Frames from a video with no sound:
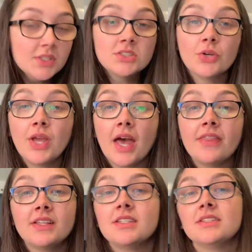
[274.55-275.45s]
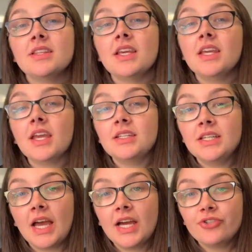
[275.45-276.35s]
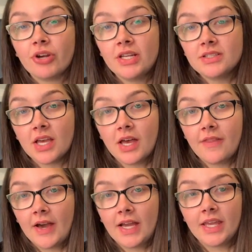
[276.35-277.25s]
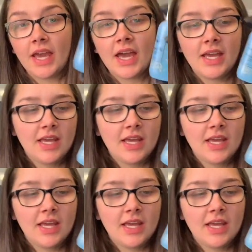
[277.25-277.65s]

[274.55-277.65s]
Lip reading: so yeah, this is the dehydrator that I get.